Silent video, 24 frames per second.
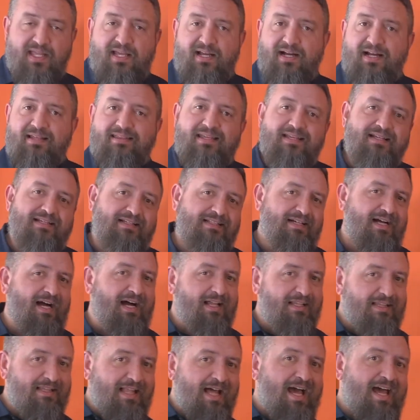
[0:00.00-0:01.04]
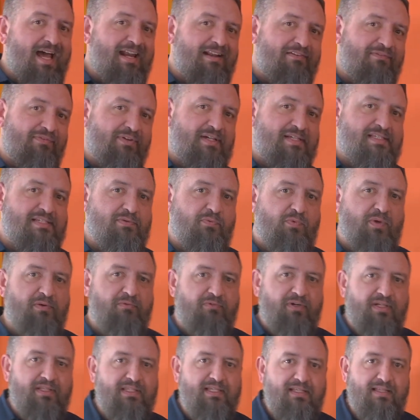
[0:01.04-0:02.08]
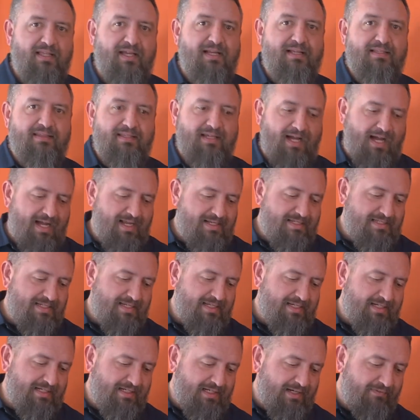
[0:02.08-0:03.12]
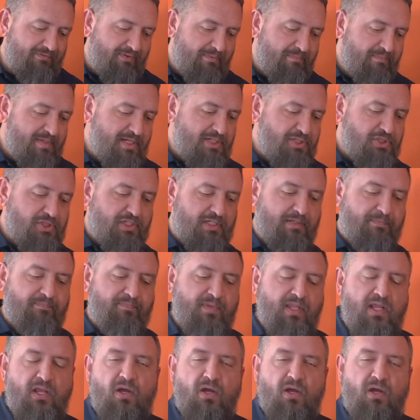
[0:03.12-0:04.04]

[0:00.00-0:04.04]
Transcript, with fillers: I think a, a lot of us, we really like the idea of a mission